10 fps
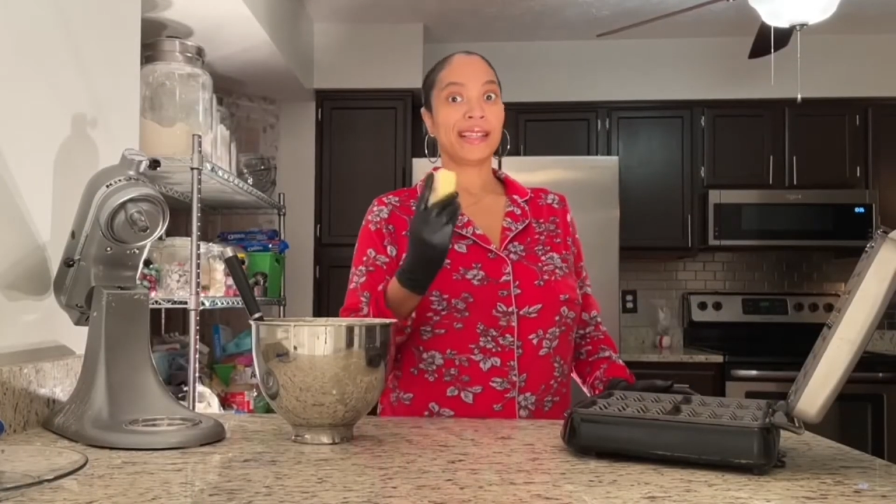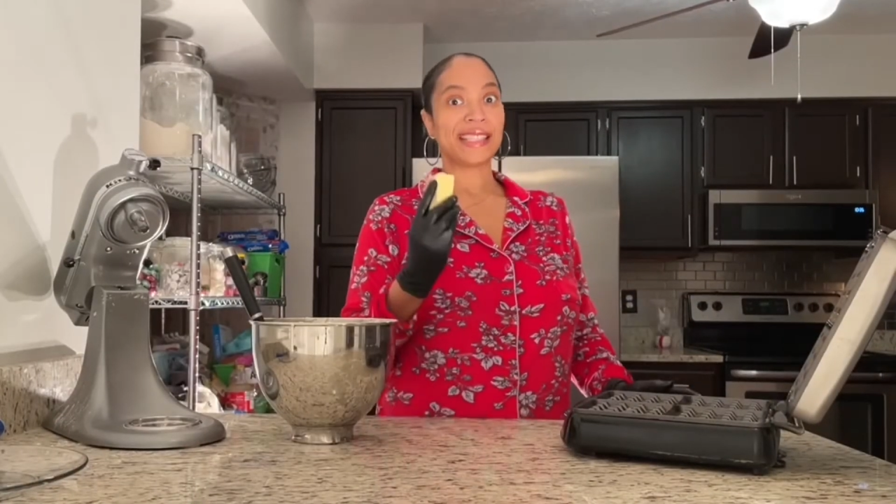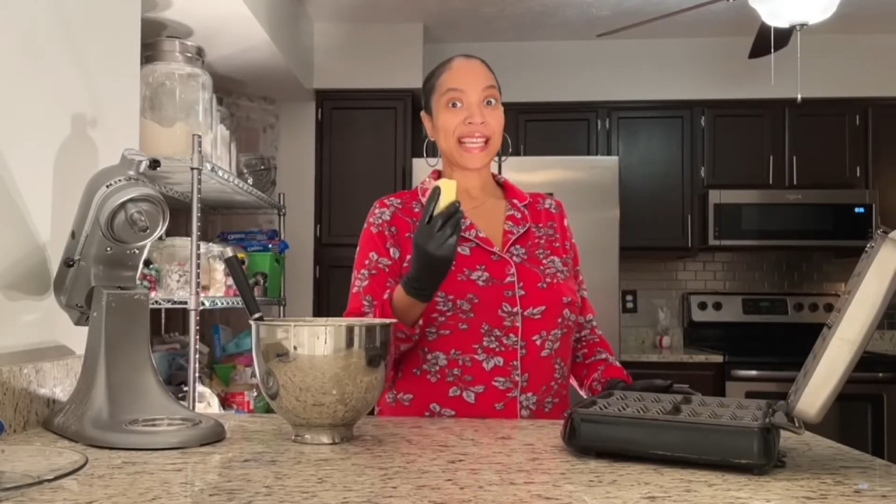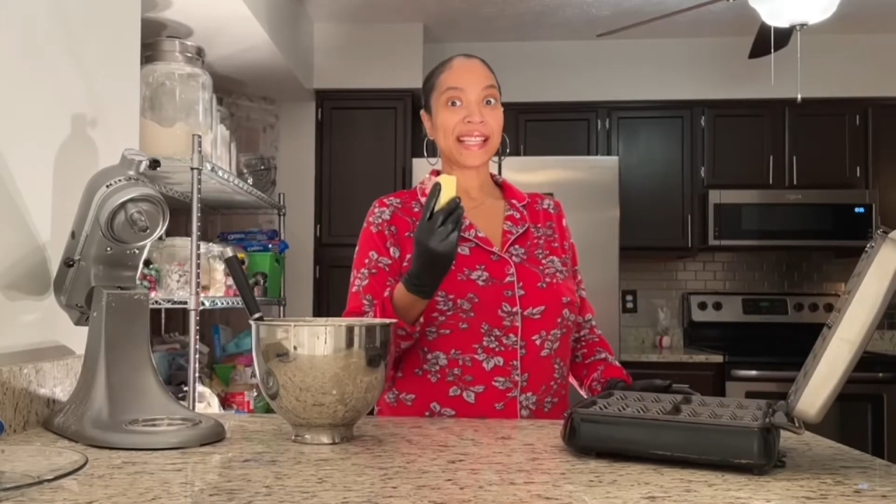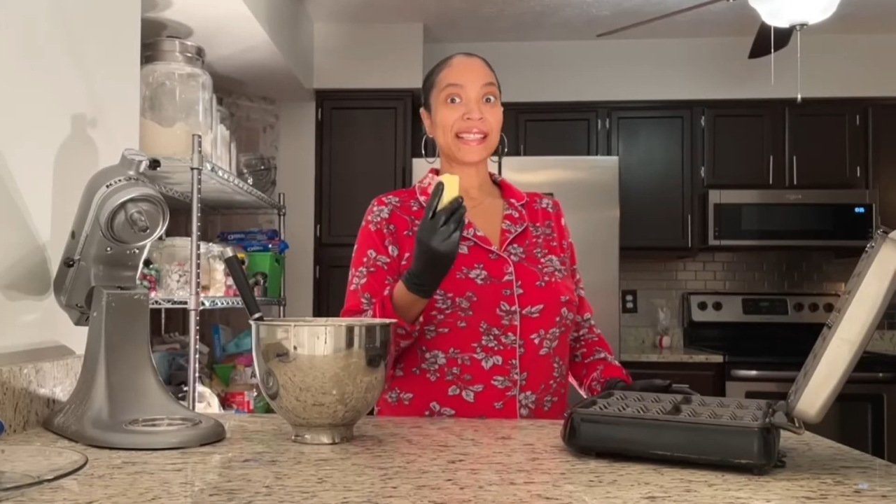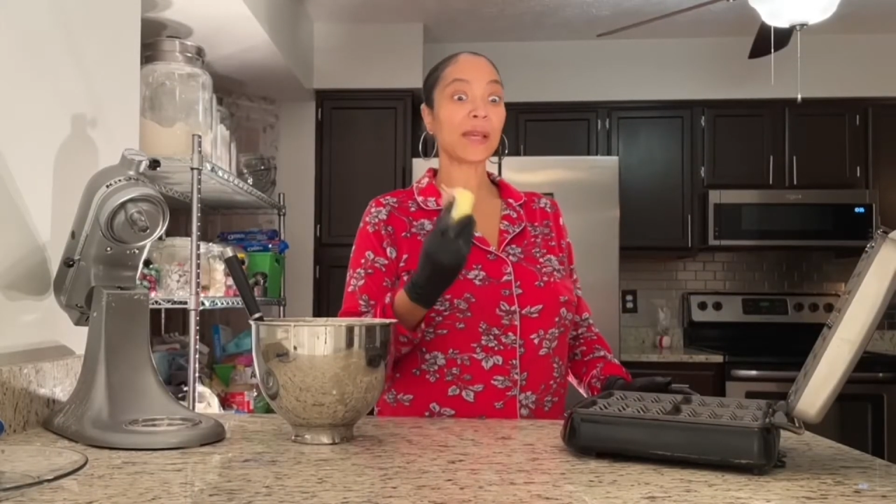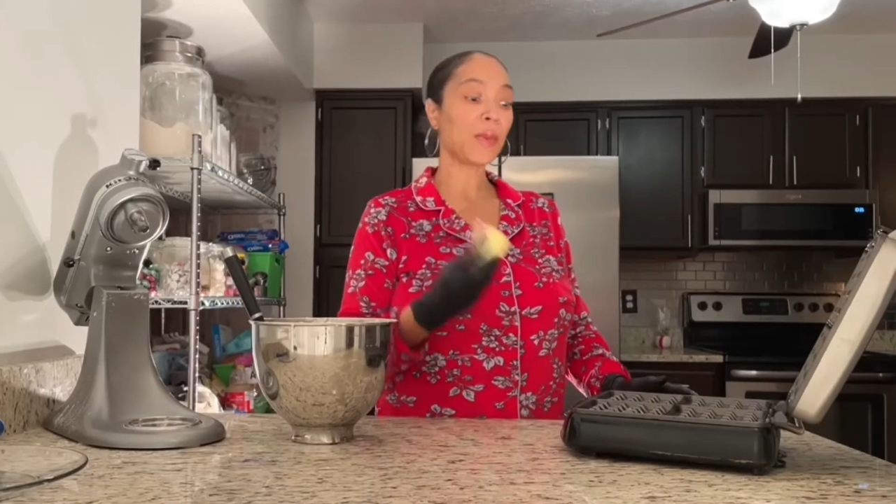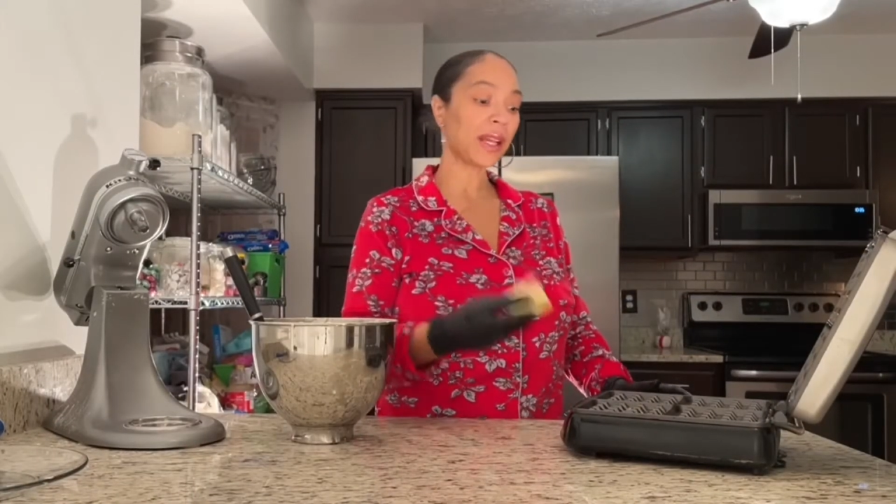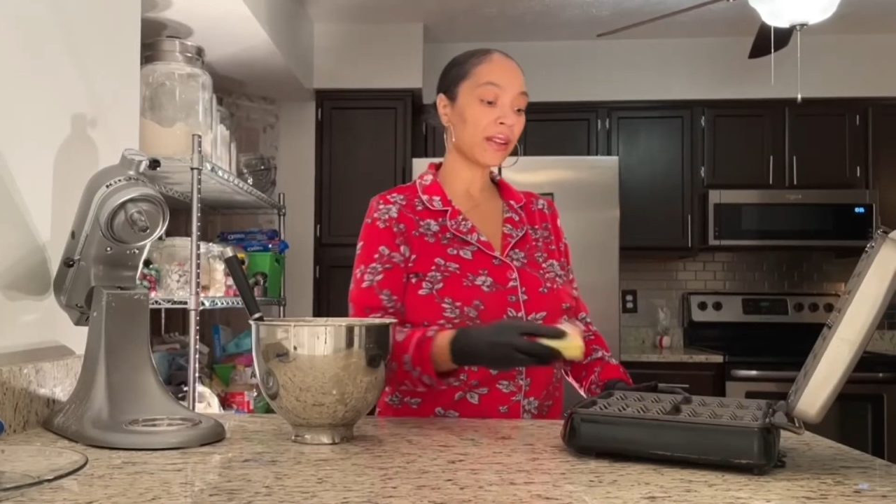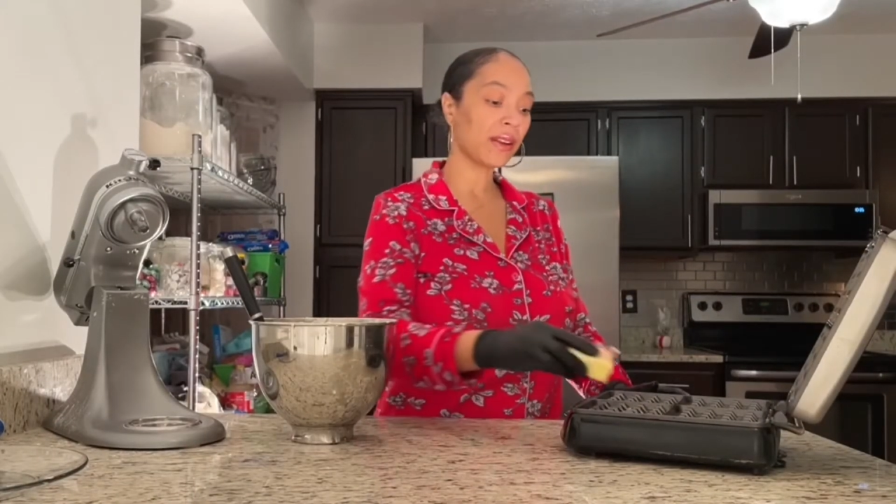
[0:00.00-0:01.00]
Taking some
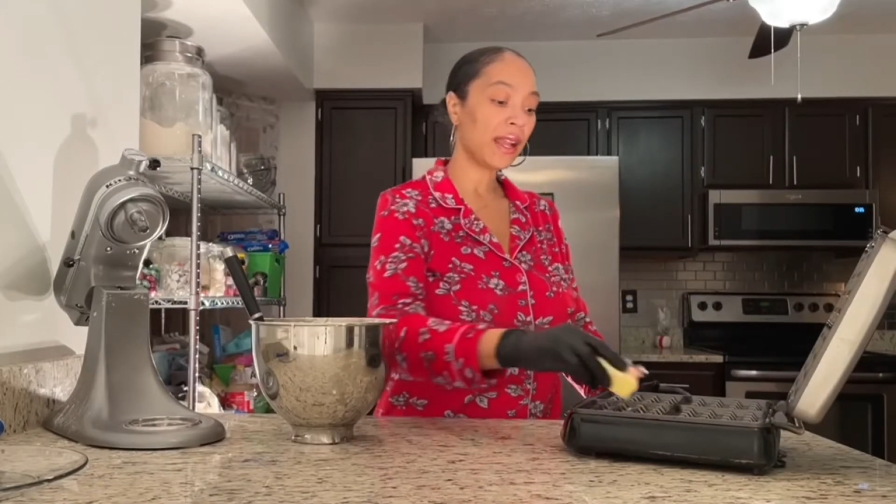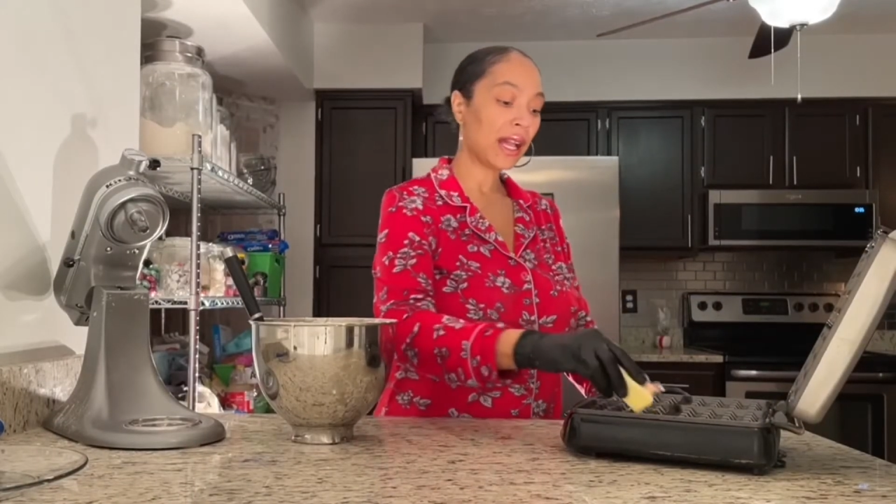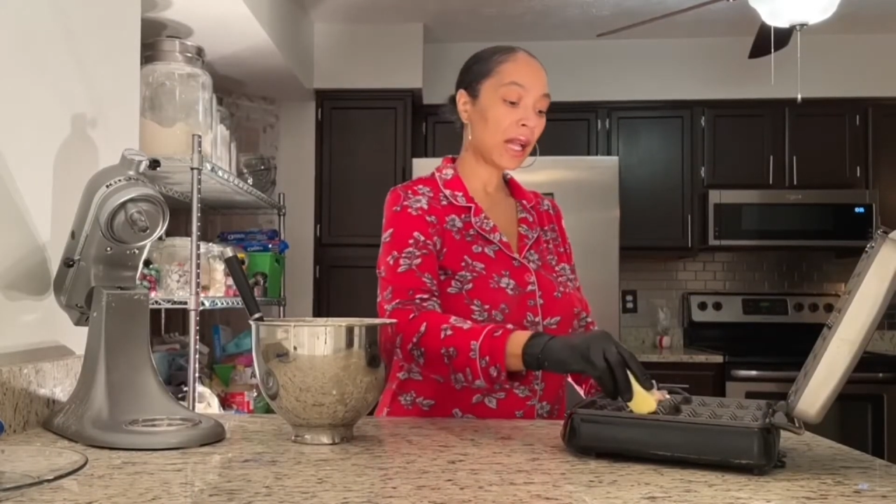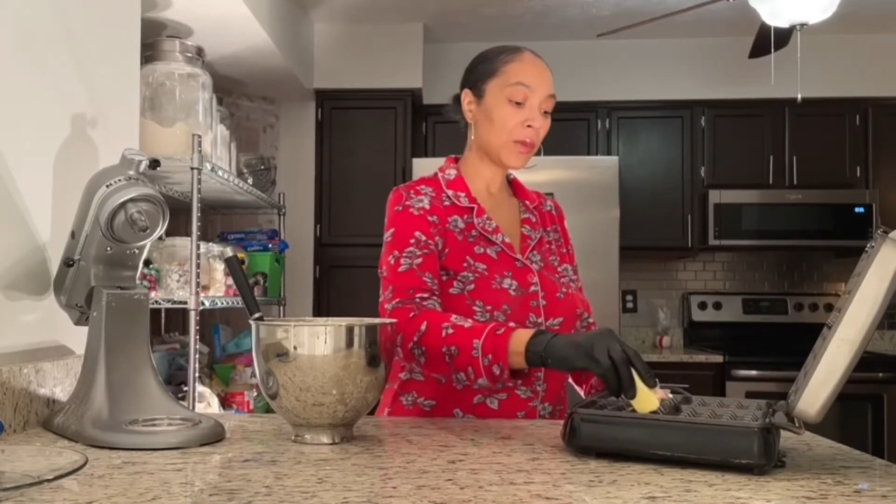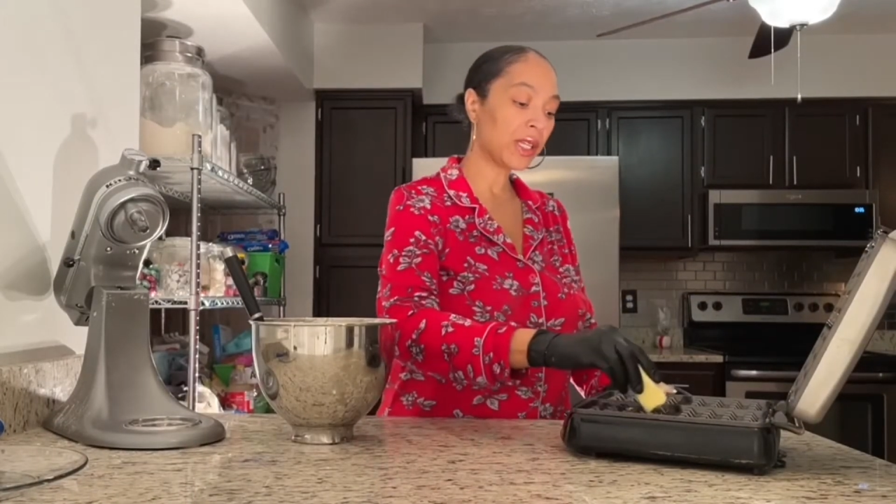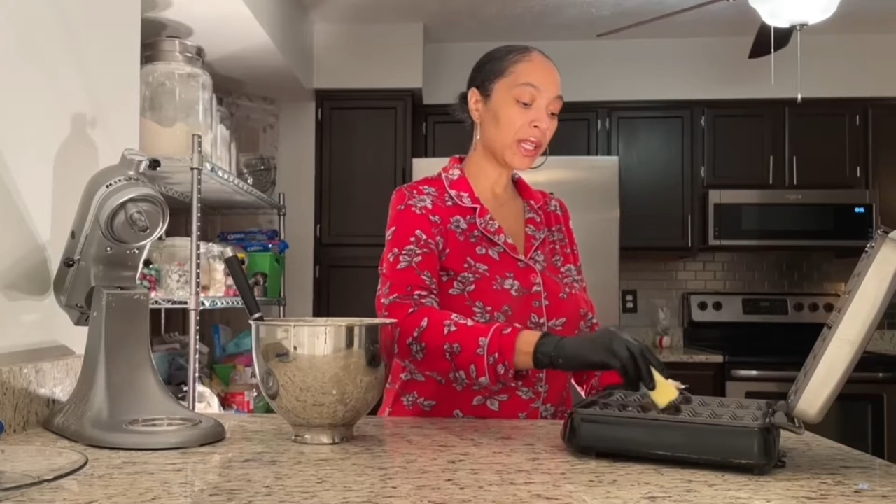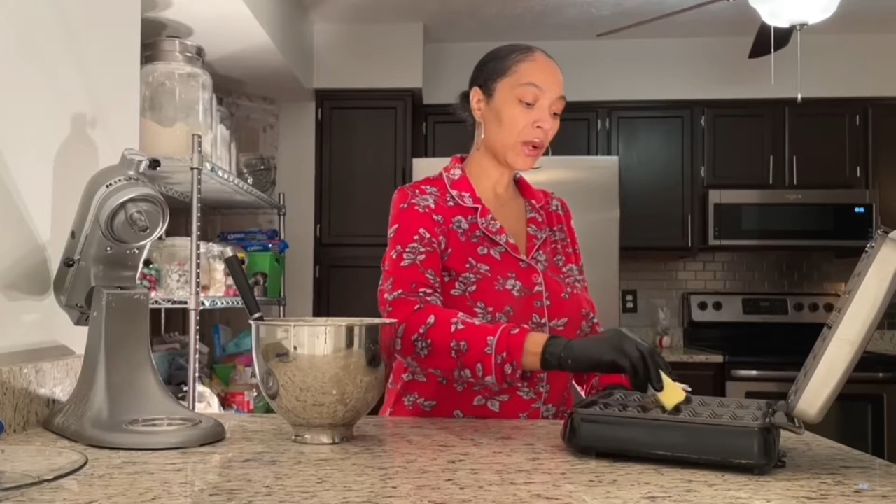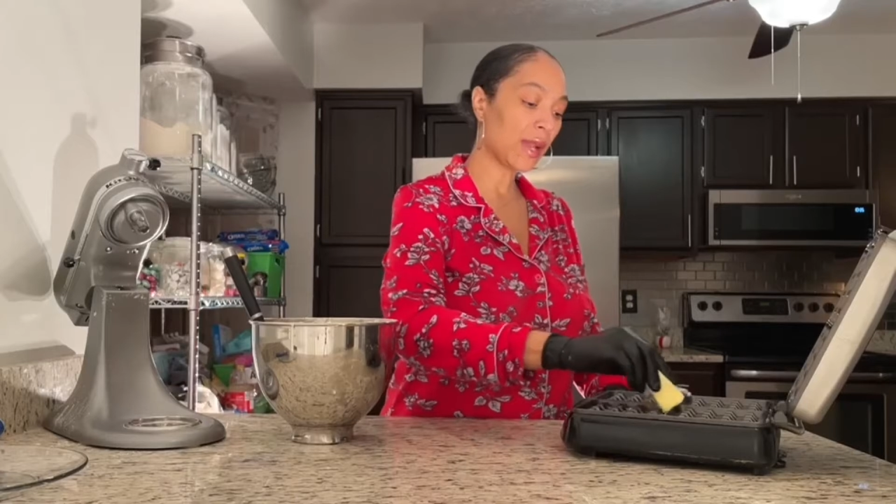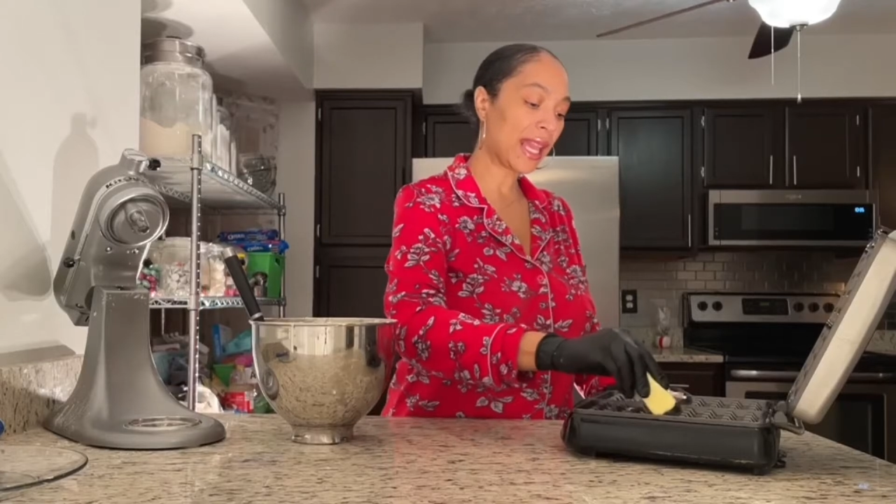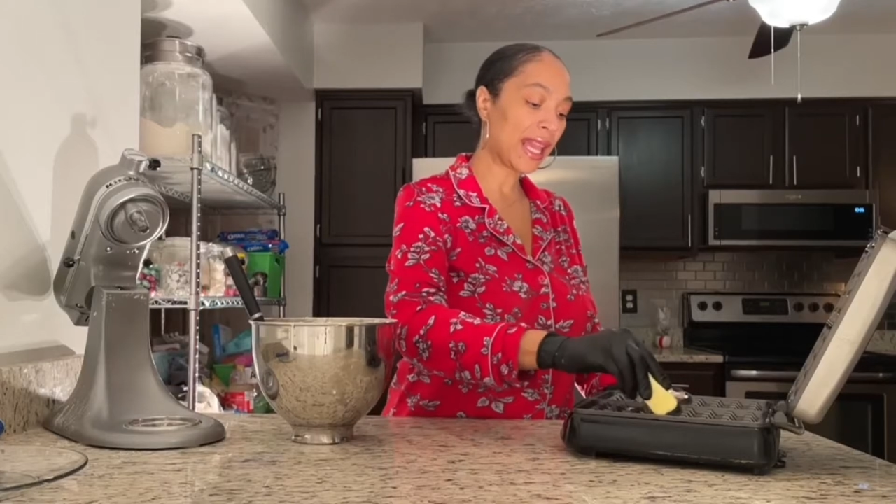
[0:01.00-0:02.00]
butter, I'm going to
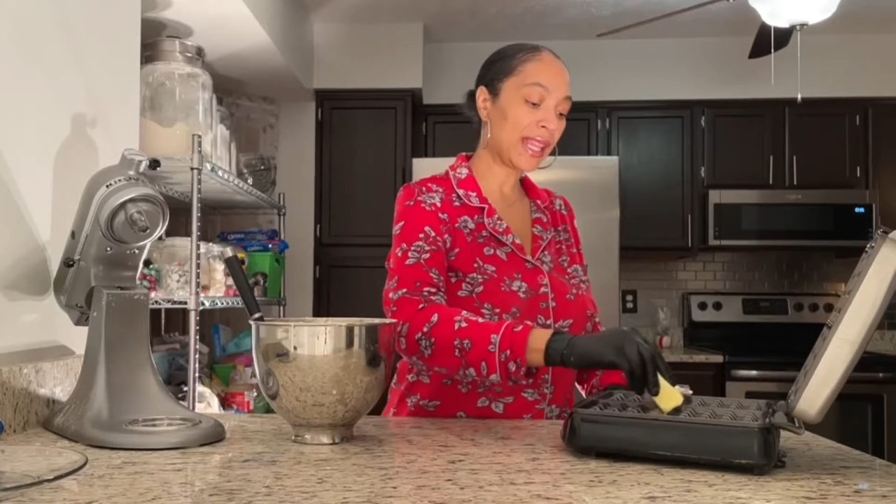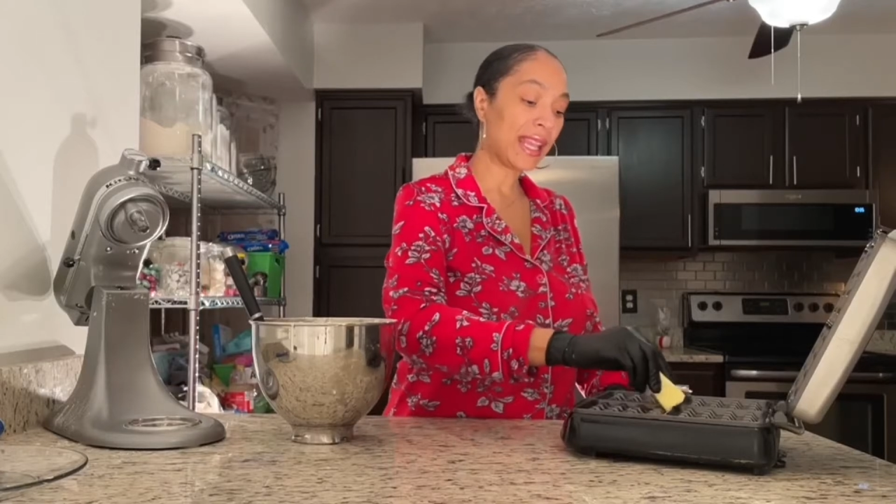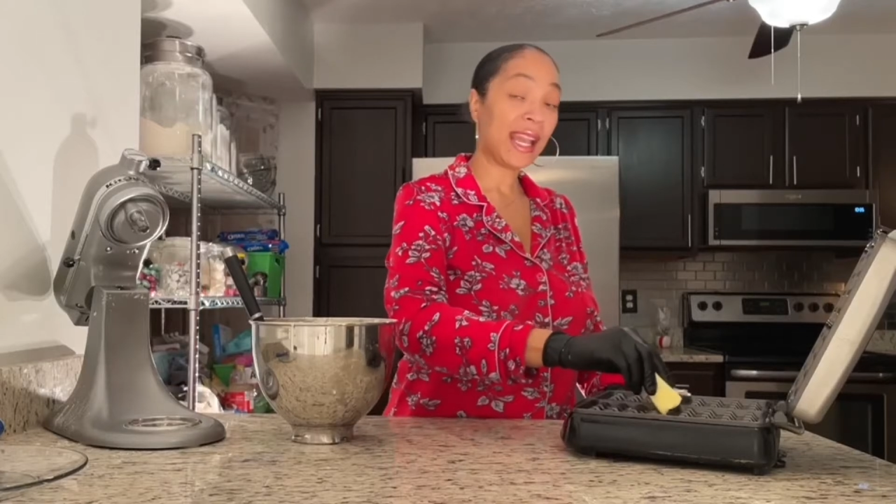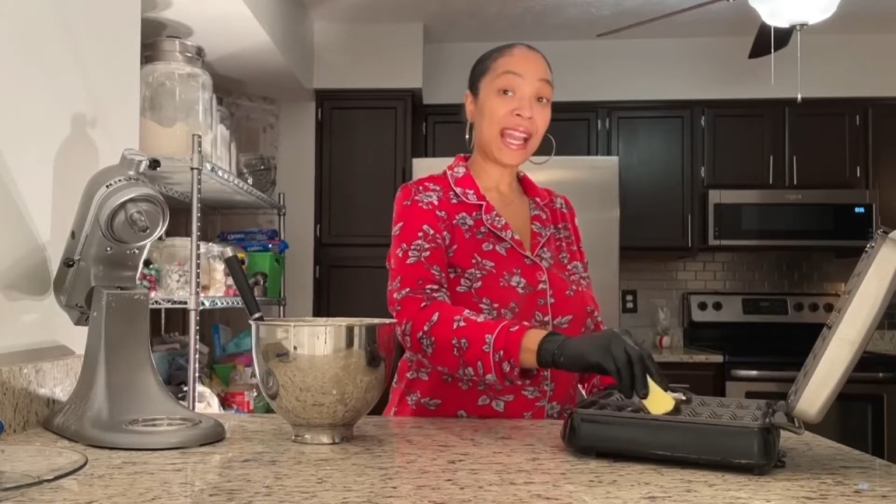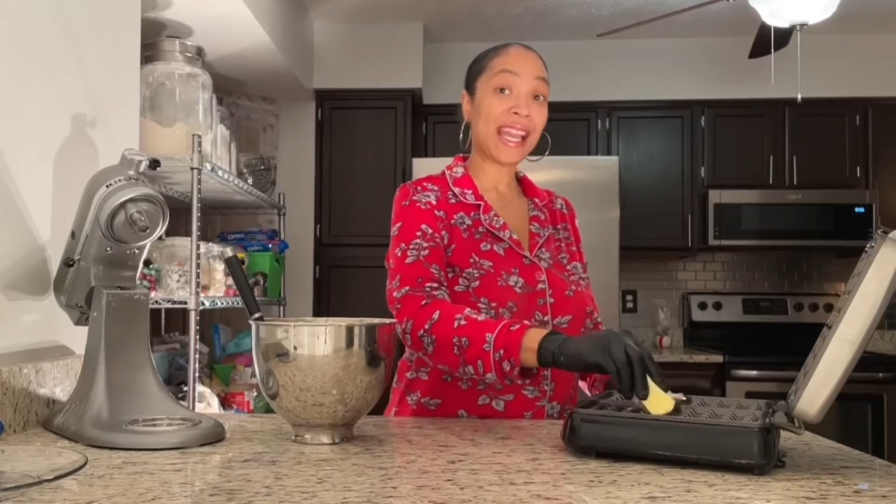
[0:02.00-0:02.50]
go ahead